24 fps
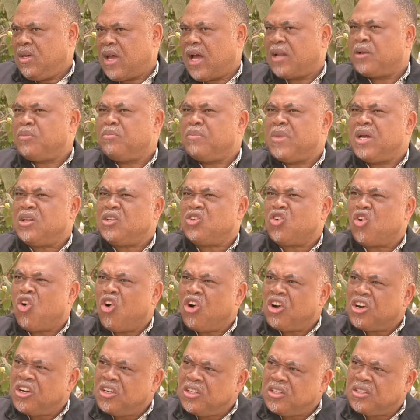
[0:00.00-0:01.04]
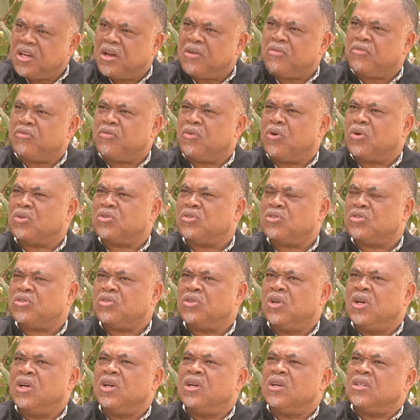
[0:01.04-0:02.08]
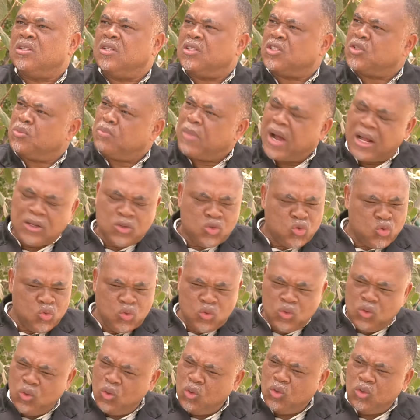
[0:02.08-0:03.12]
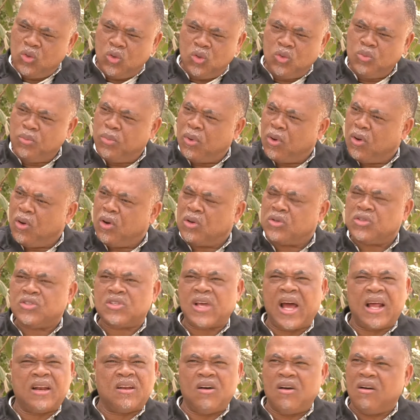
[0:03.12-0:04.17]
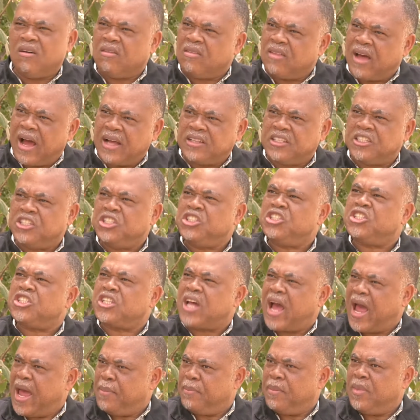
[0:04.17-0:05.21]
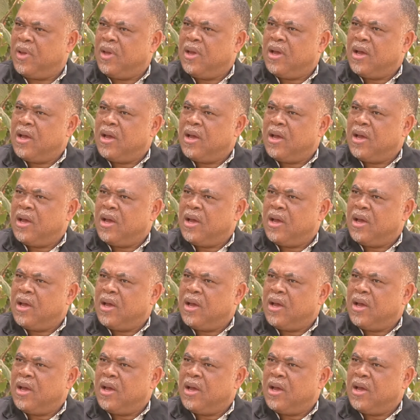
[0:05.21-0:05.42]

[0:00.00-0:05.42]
He had made concrete efforts, dismantle roadblocks and all that each time.